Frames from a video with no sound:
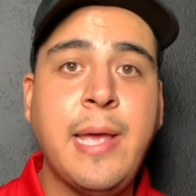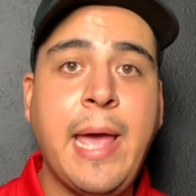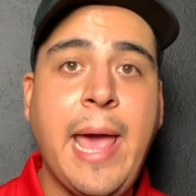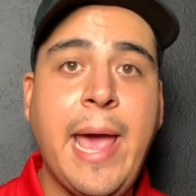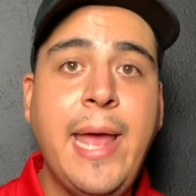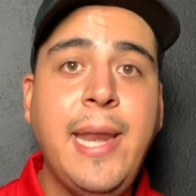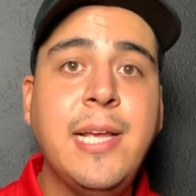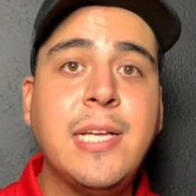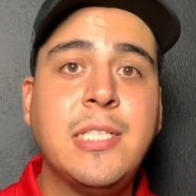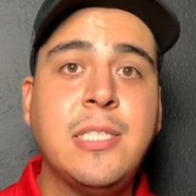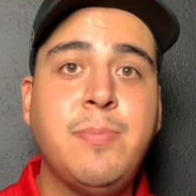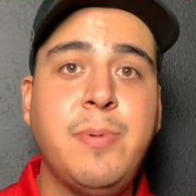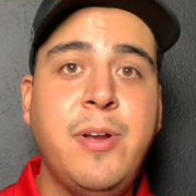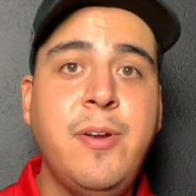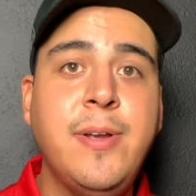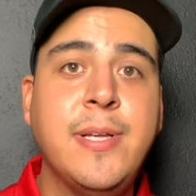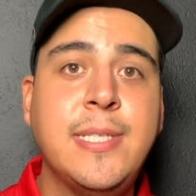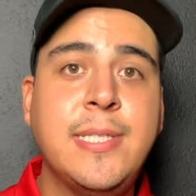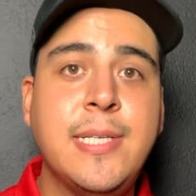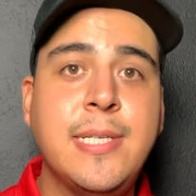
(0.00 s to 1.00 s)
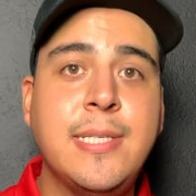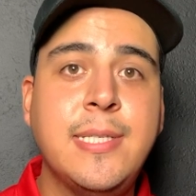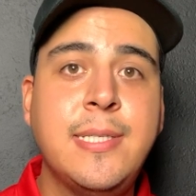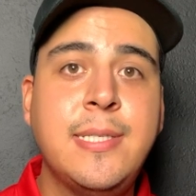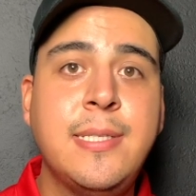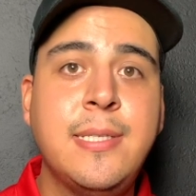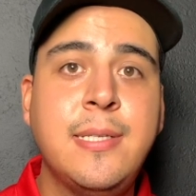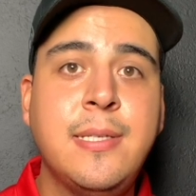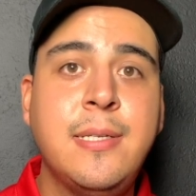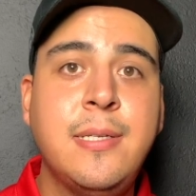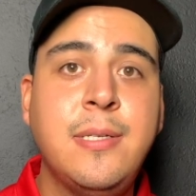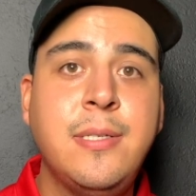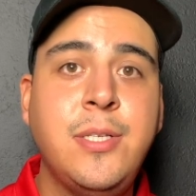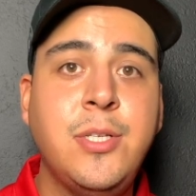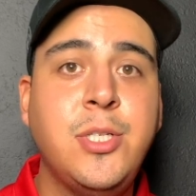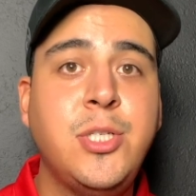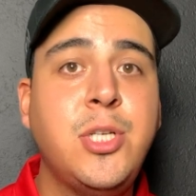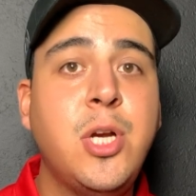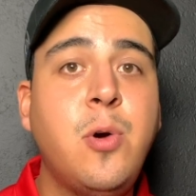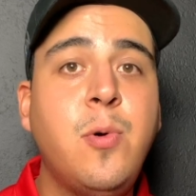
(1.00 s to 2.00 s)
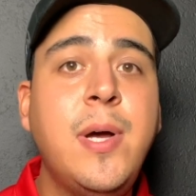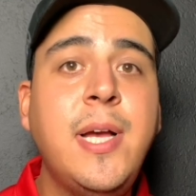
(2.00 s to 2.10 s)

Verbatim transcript: and experiences to show